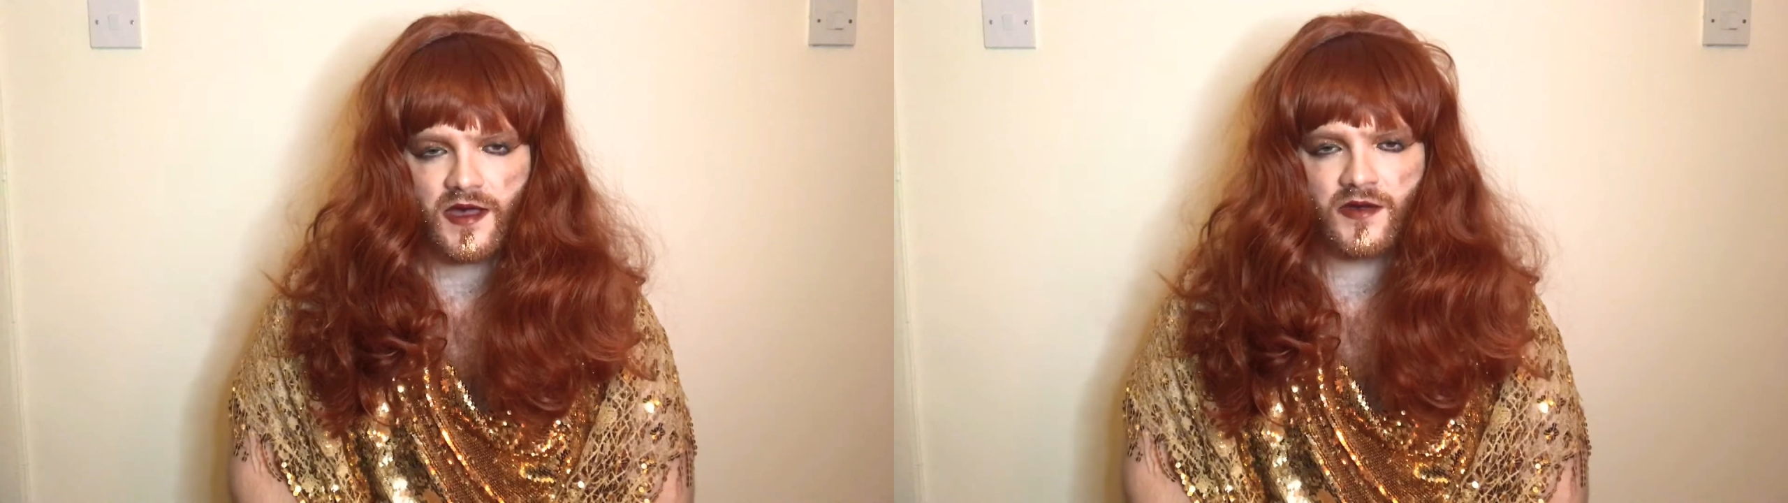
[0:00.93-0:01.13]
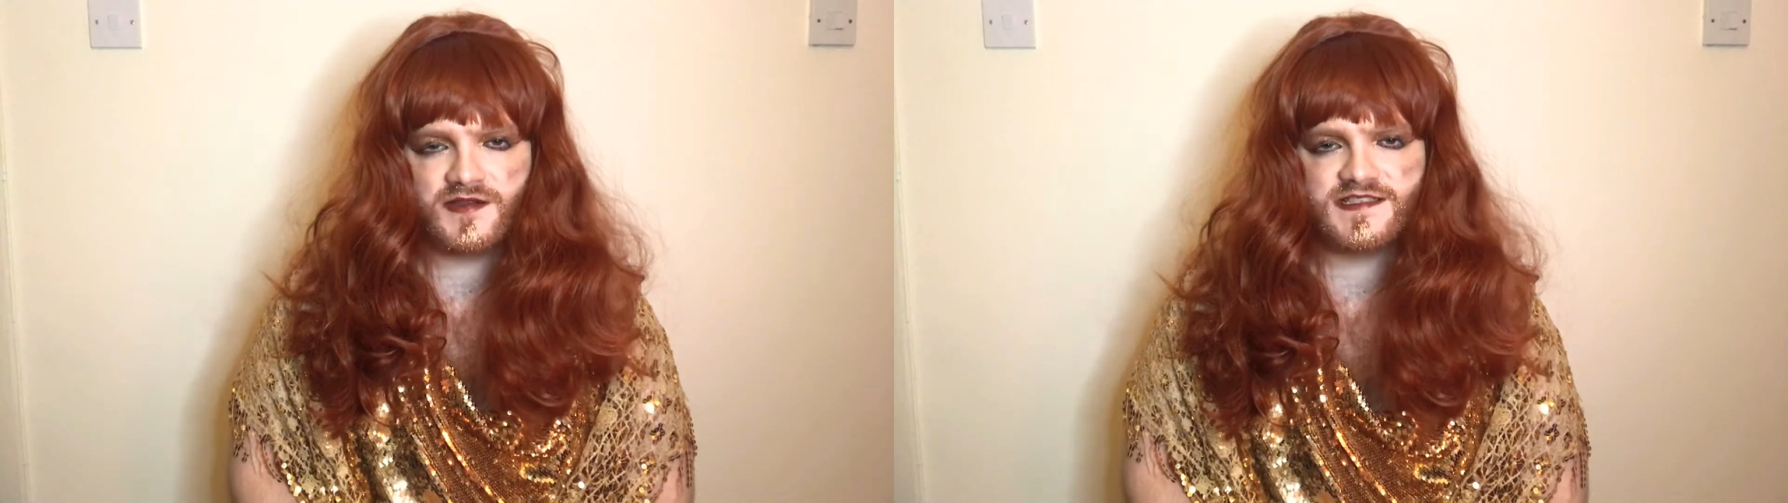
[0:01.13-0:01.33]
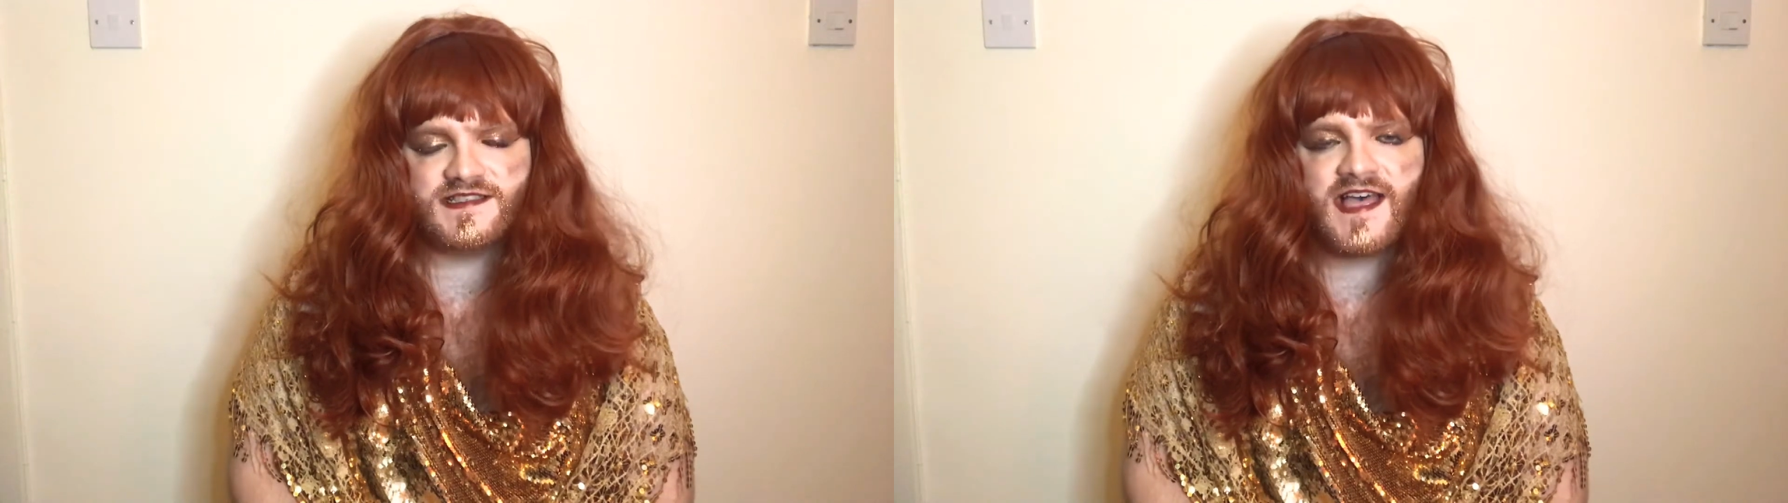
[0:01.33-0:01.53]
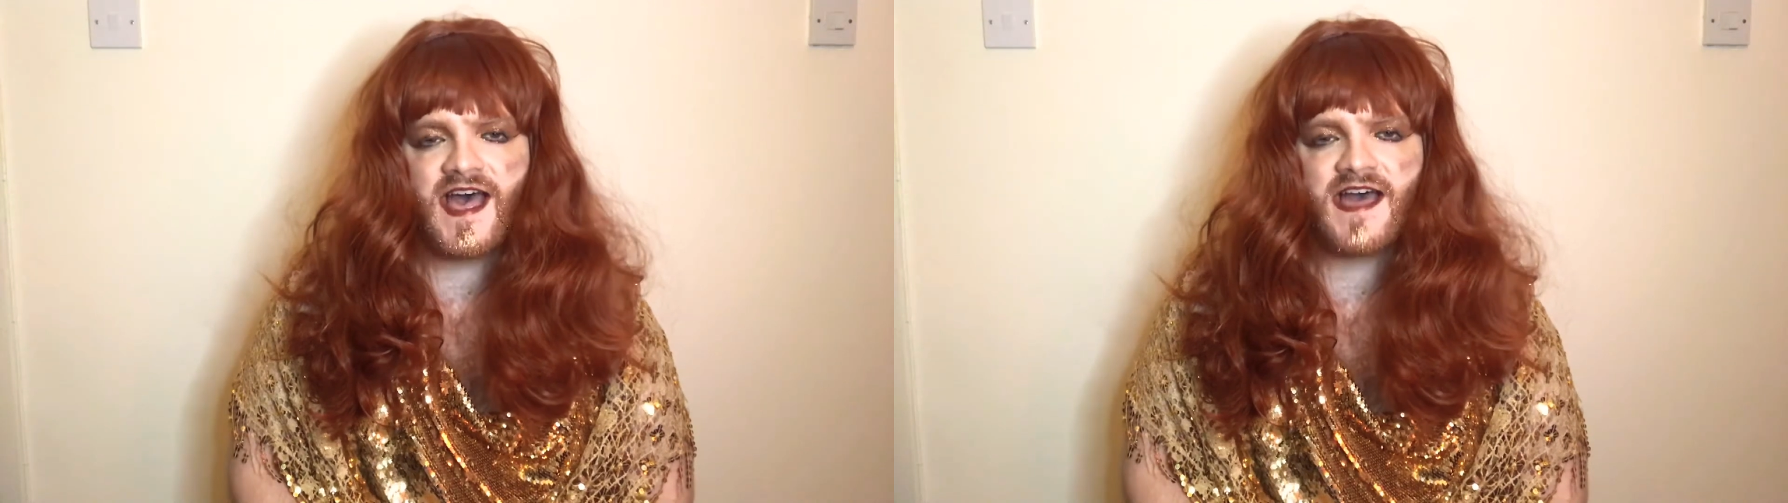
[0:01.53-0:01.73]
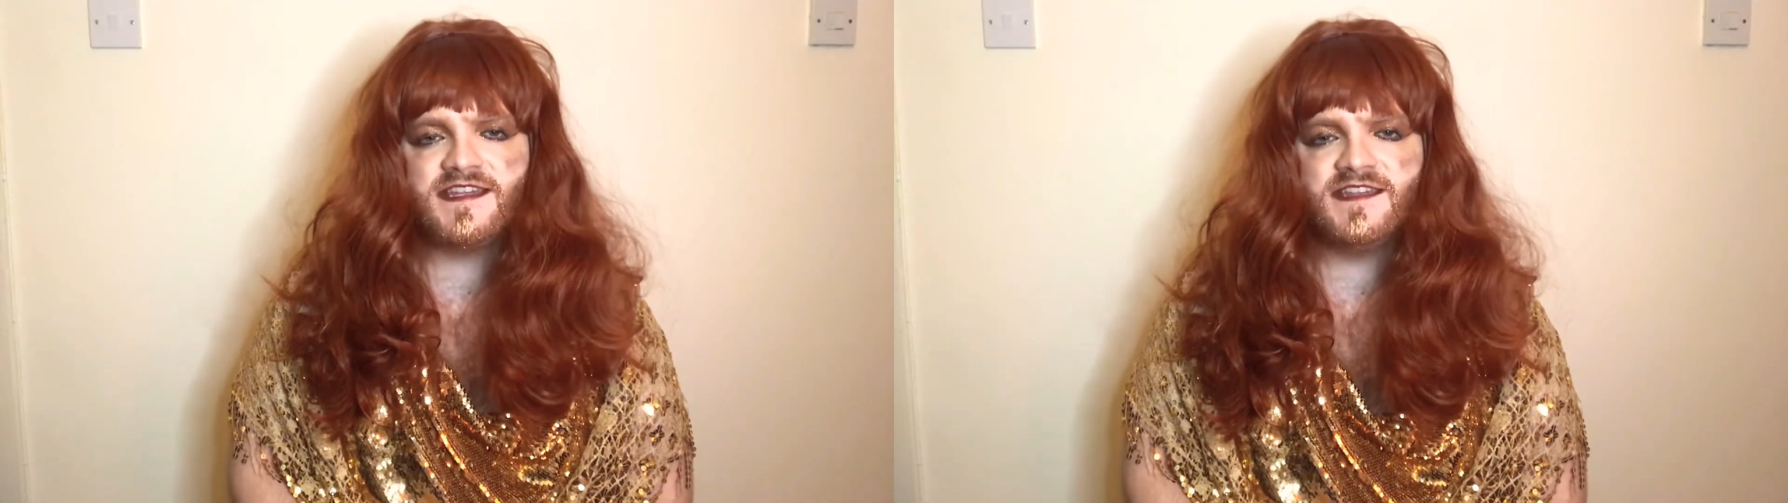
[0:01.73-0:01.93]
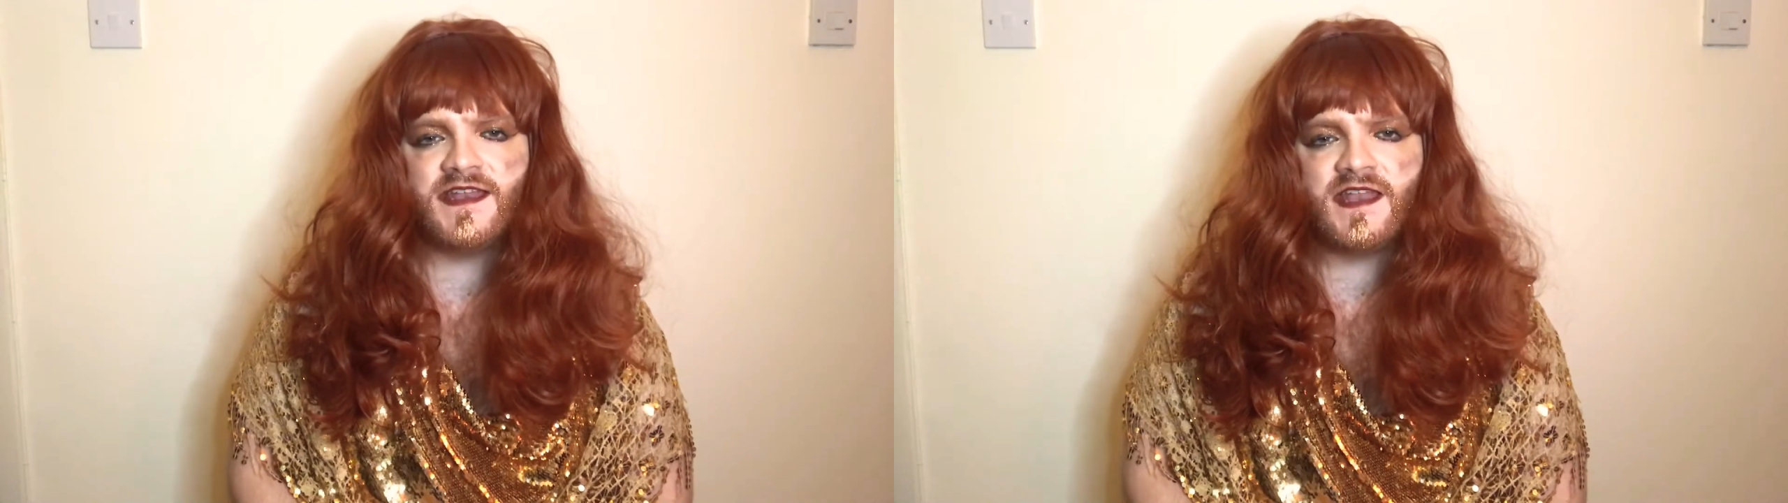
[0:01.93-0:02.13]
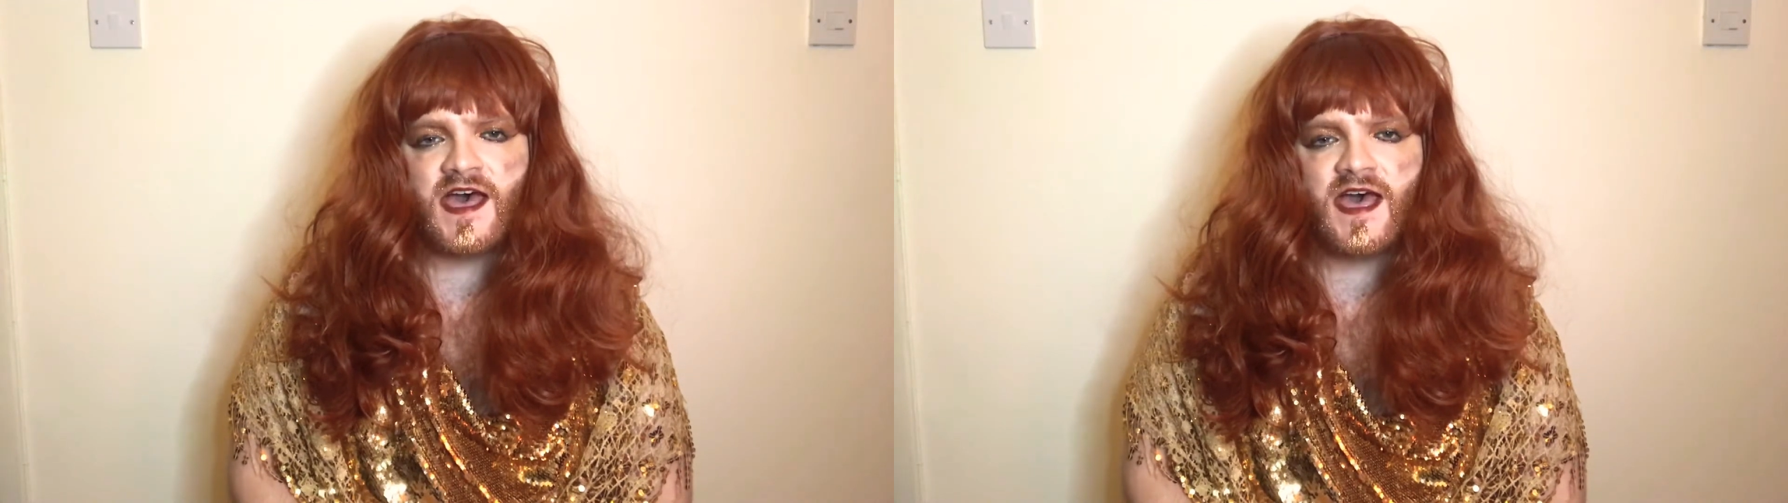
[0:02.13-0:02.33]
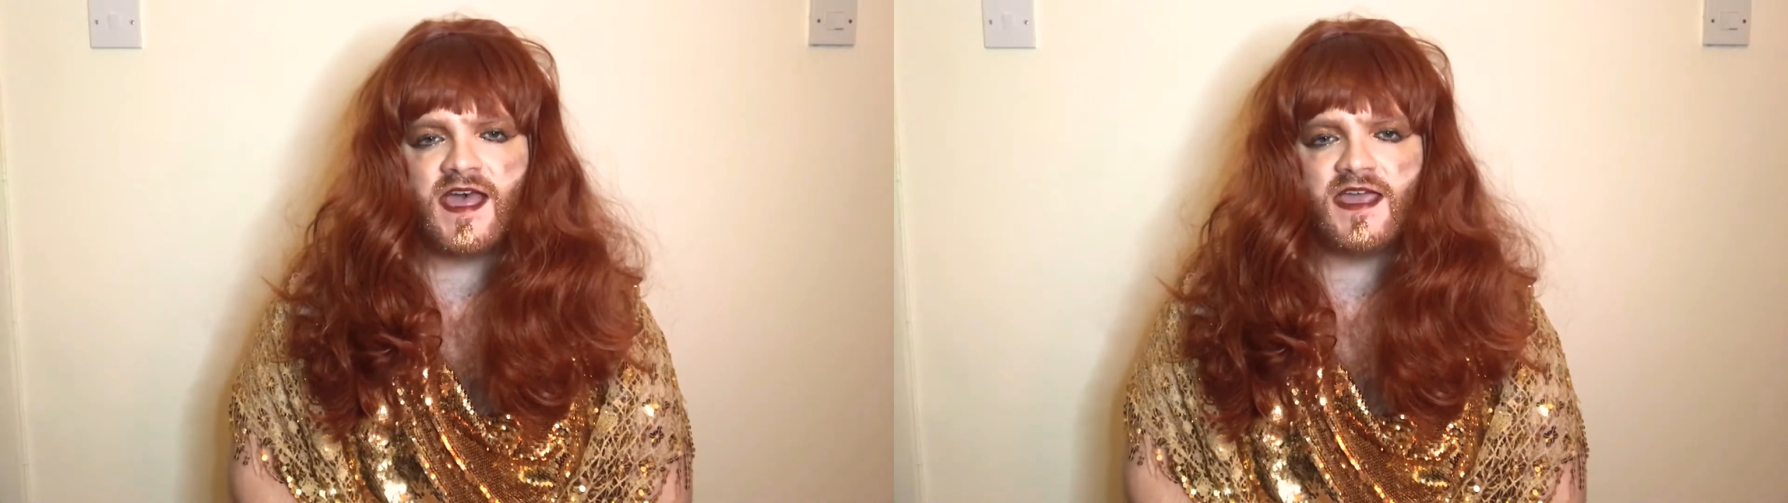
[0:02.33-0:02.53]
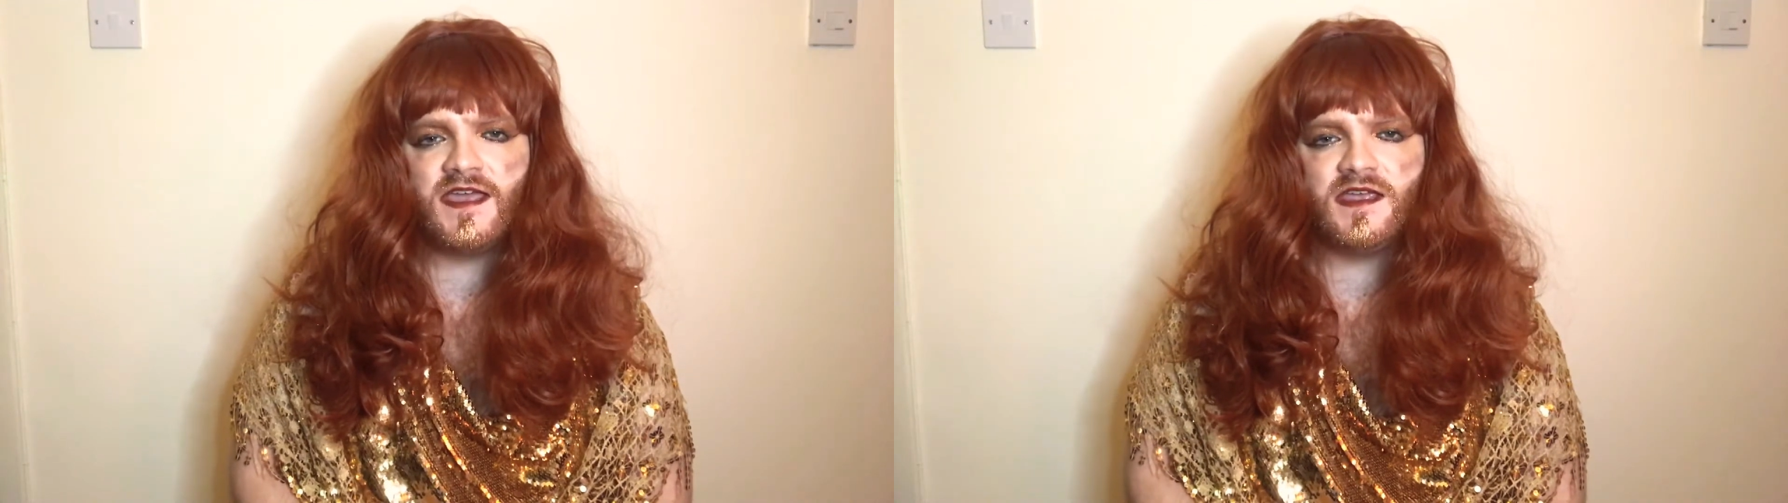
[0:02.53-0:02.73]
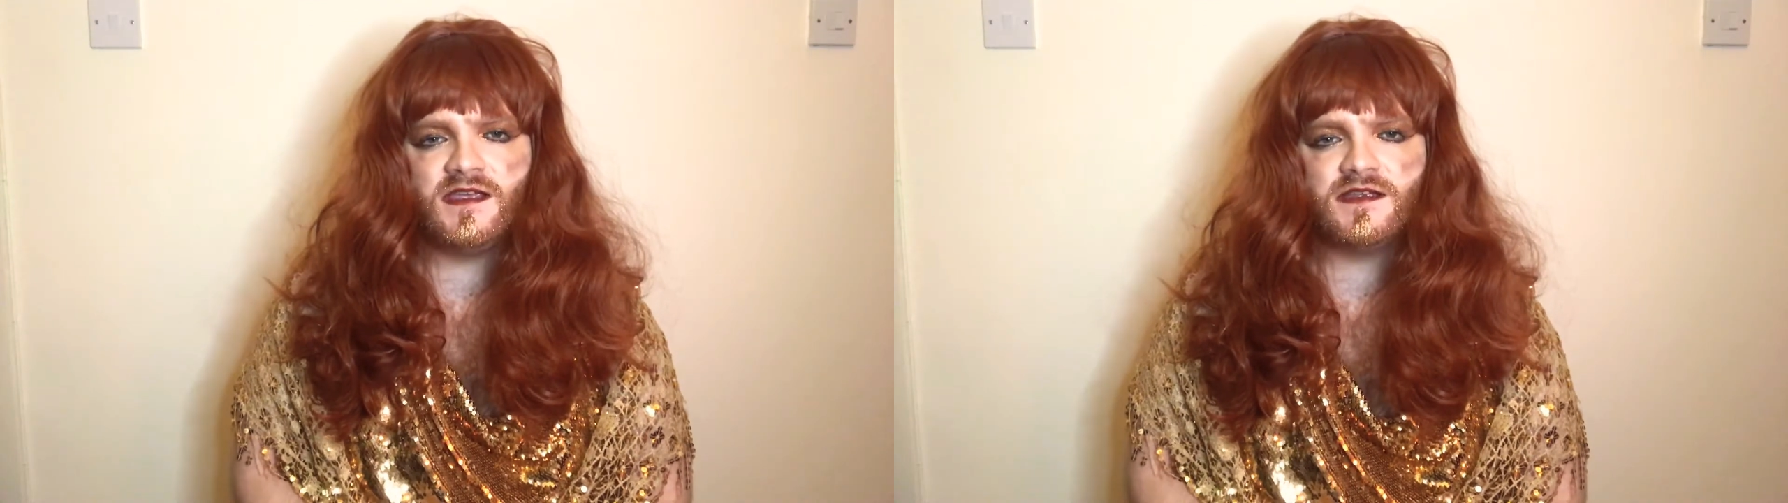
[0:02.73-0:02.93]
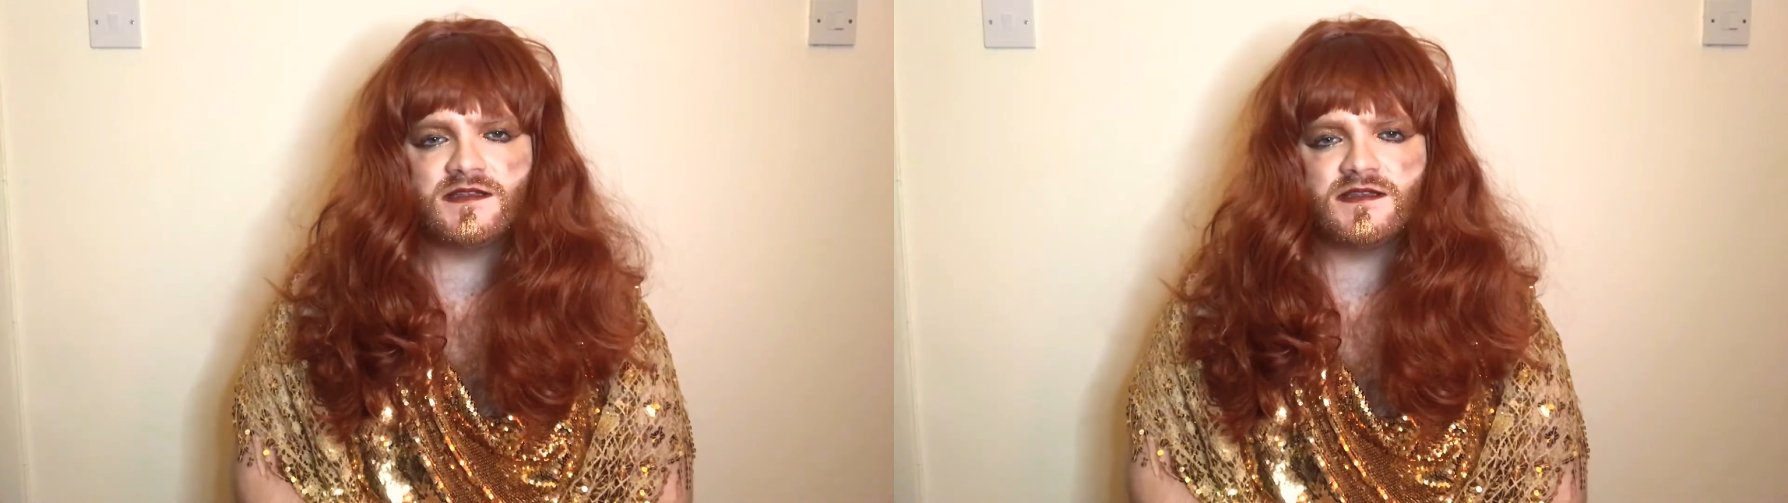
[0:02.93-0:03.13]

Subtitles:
Oh, it's Saturday night,